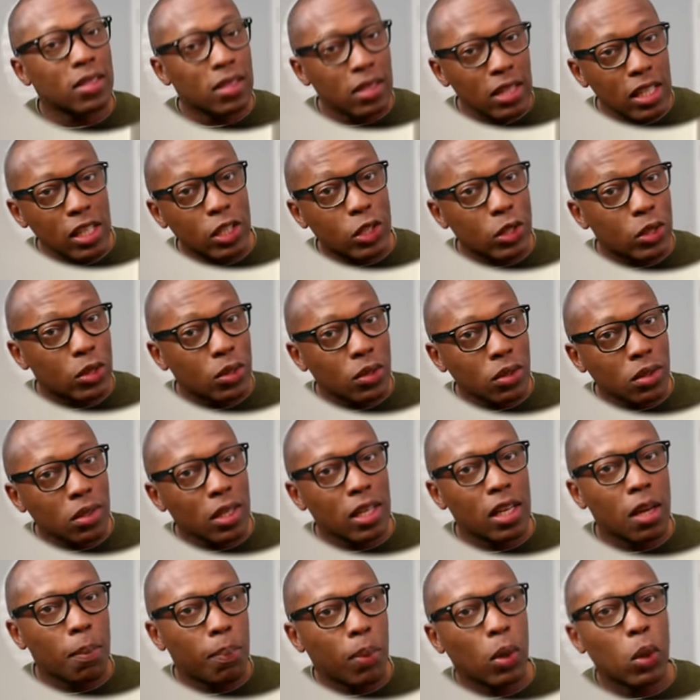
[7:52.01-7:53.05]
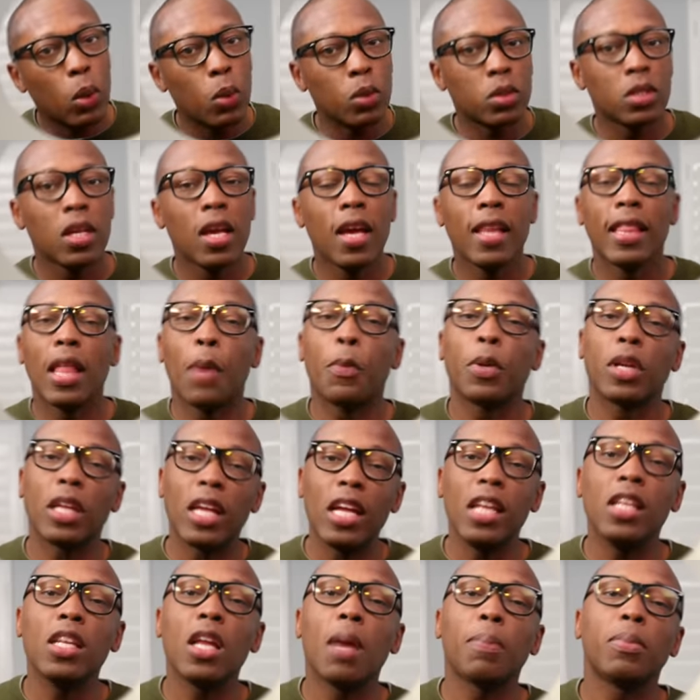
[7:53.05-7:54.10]
sneakers in a pose that would
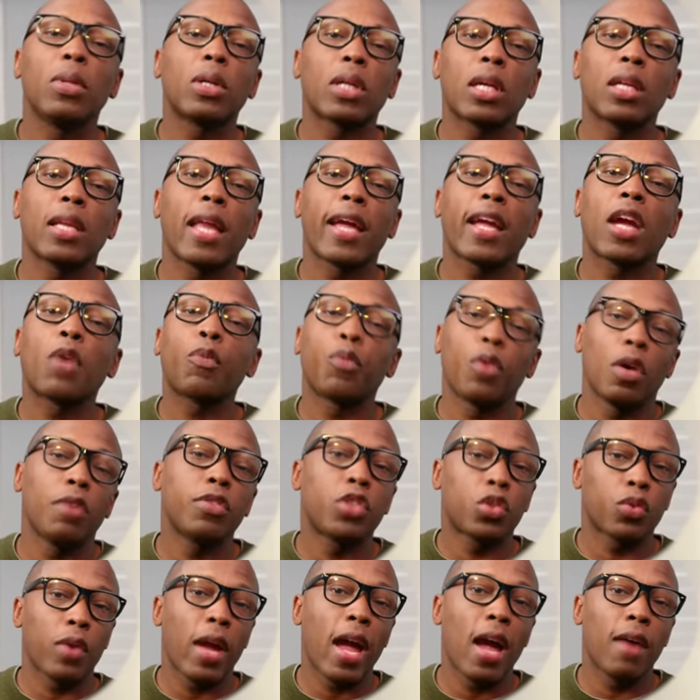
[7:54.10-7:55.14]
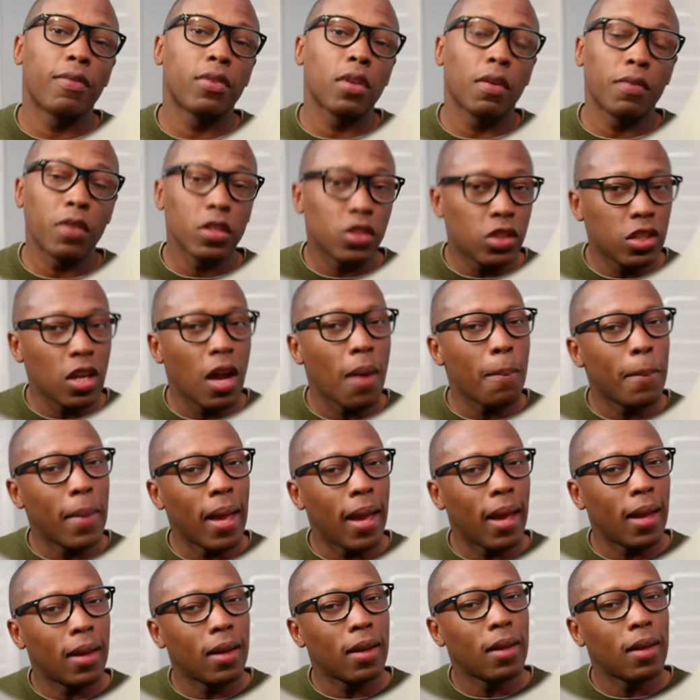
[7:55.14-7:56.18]
end up looking like a rough draft of the Jumpman.